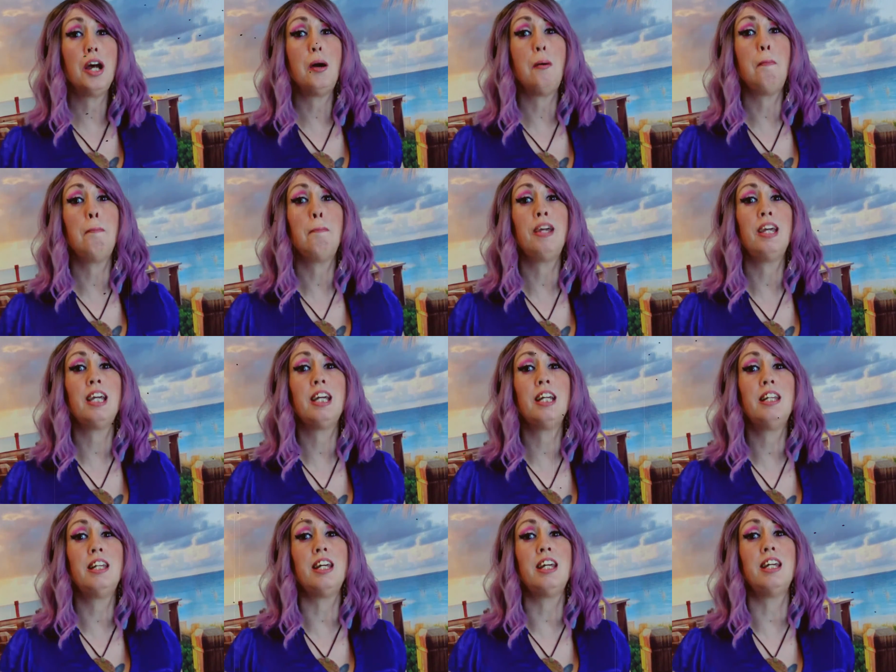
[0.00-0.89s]

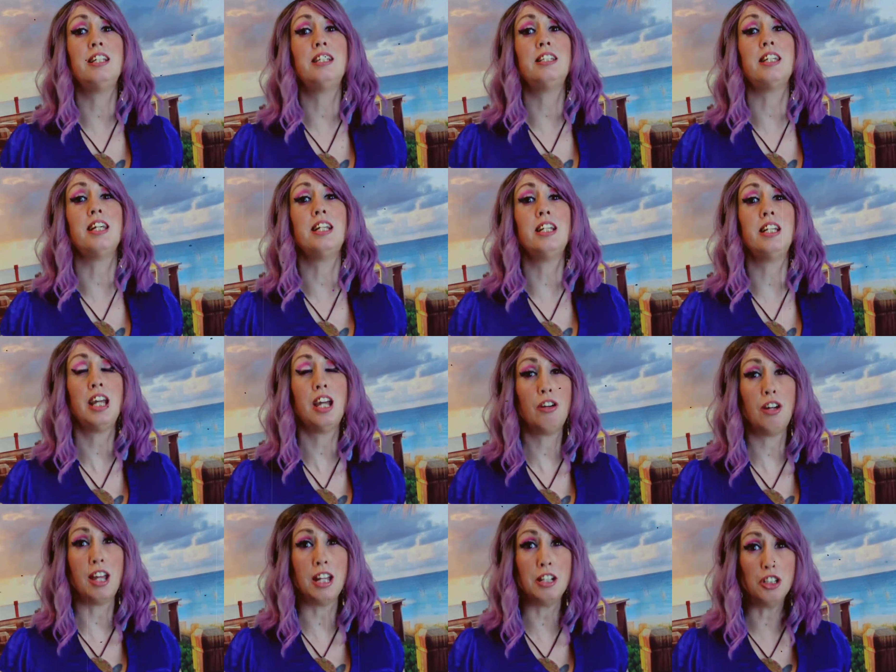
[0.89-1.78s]
Amanda,
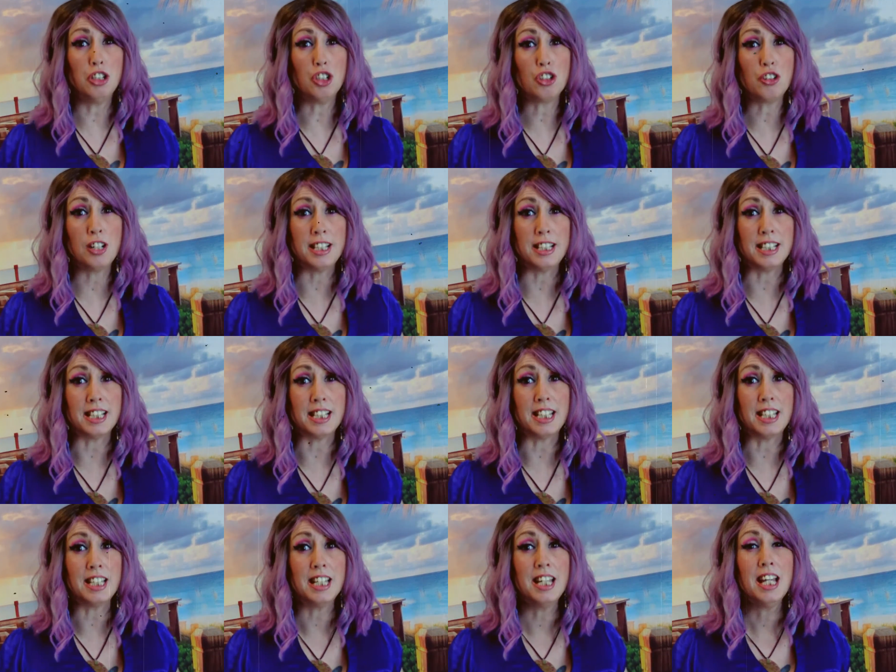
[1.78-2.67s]
Danielle, and
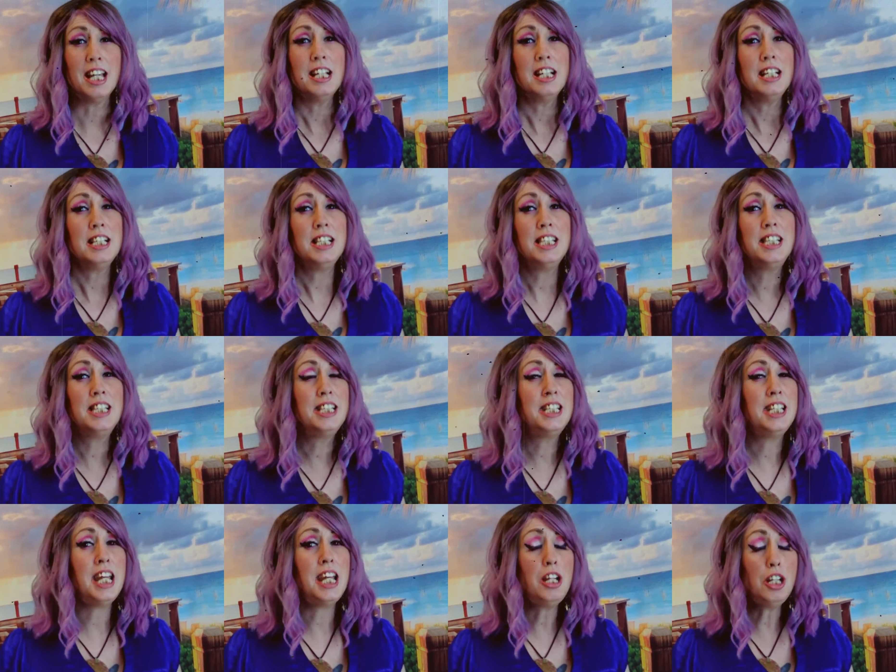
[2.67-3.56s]
Tracy
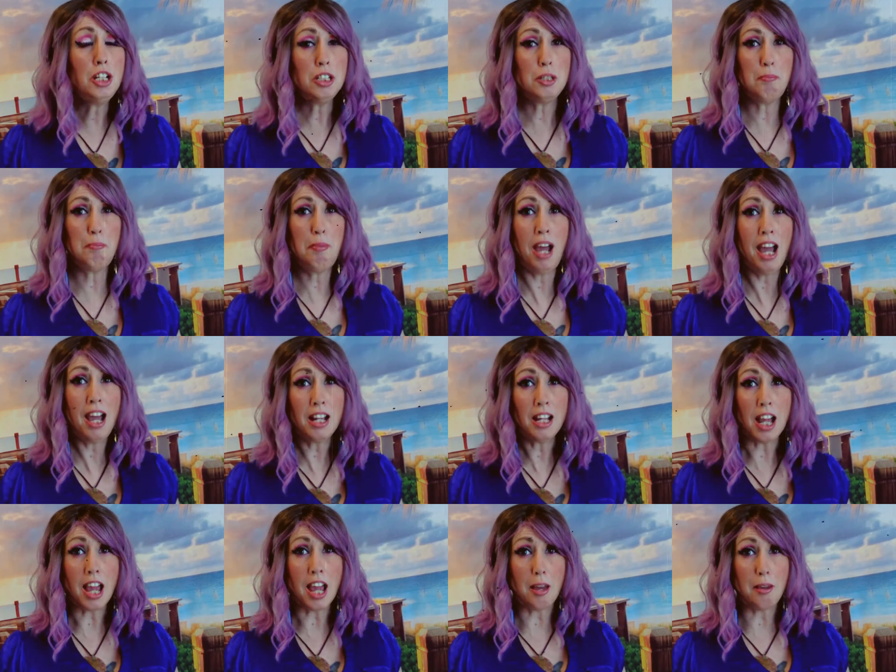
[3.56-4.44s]
stared
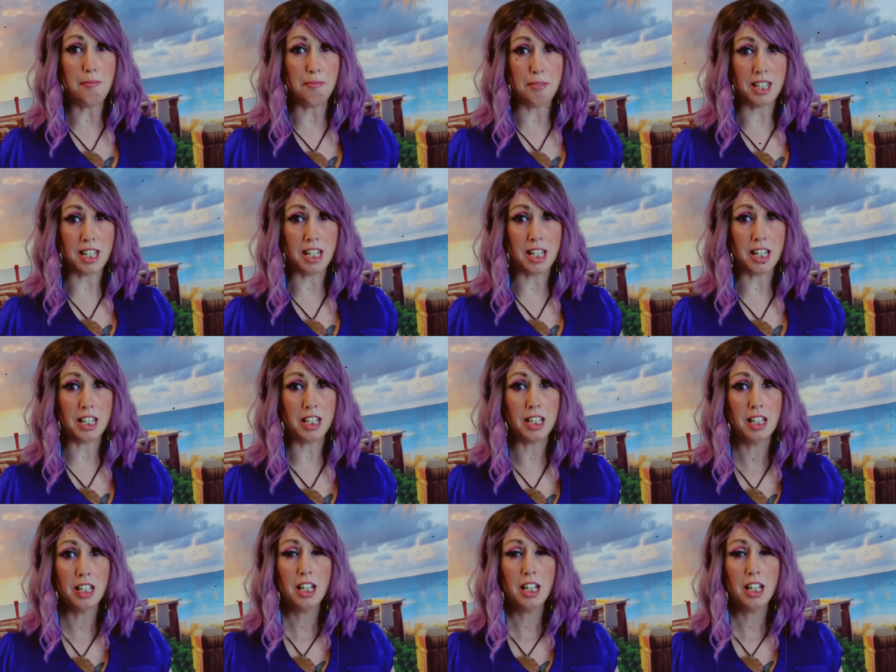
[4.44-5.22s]
back at me.